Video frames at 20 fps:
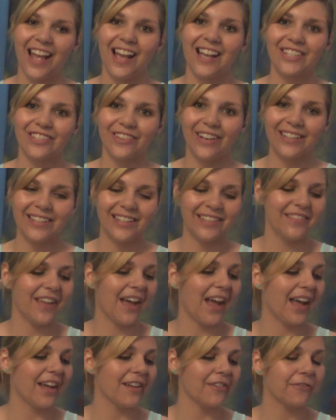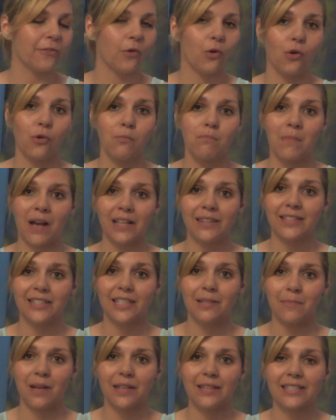So I did that for
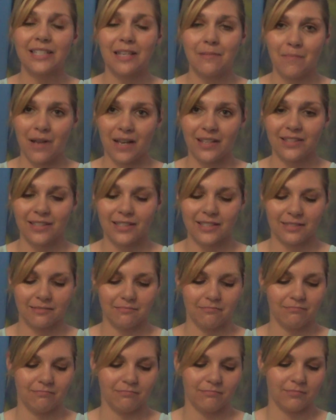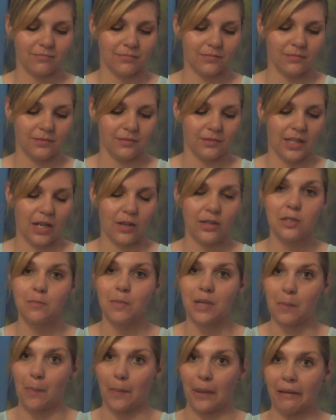months and months and months. Now it's
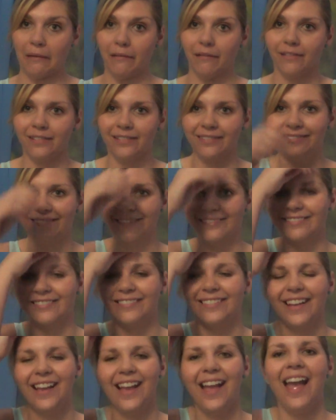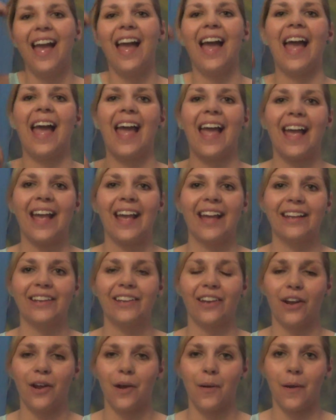beeping.
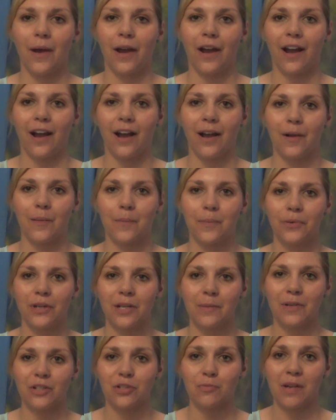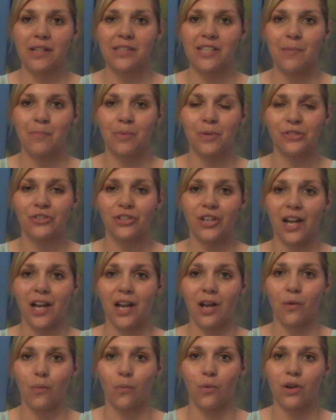And pretty much my
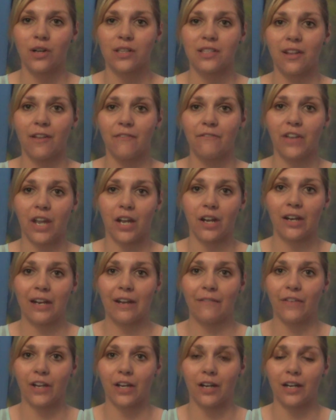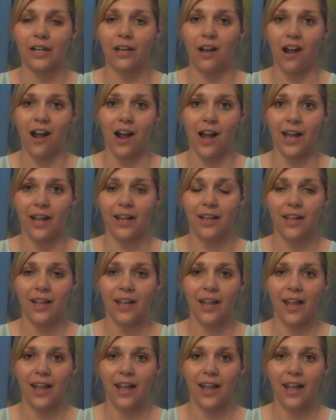temperature was very high.